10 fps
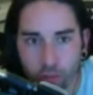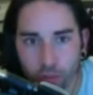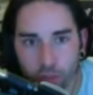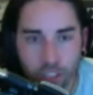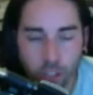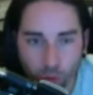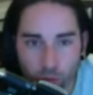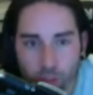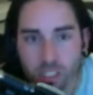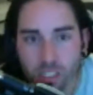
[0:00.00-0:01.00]
they
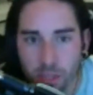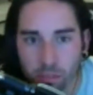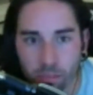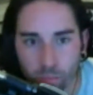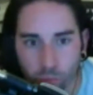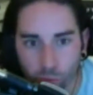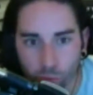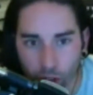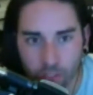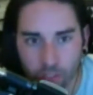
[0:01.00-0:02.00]
don't seem
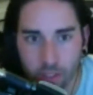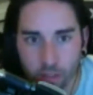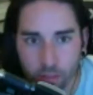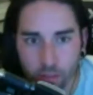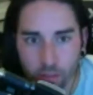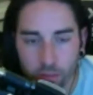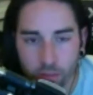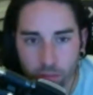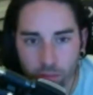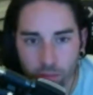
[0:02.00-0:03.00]
relevant
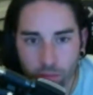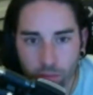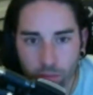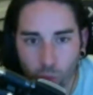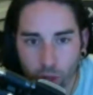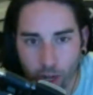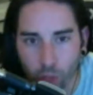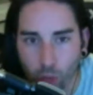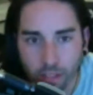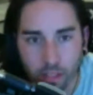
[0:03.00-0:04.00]
when I
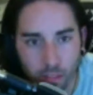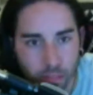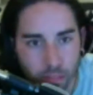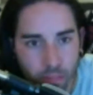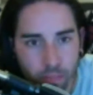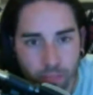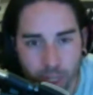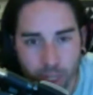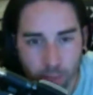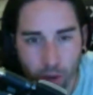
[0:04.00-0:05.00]
write them.
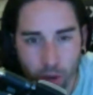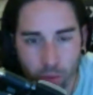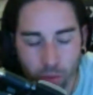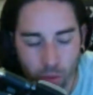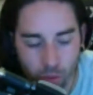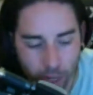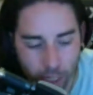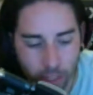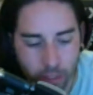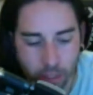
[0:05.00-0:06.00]
Like I'm almost
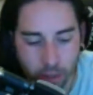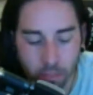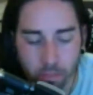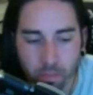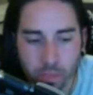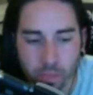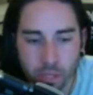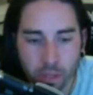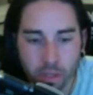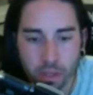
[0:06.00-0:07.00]
writing them
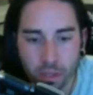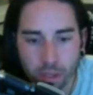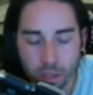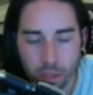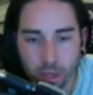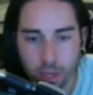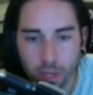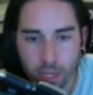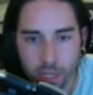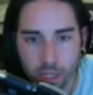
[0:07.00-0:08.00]

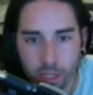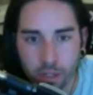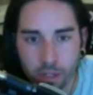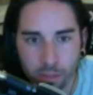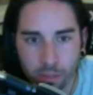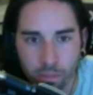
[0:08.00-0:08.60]
in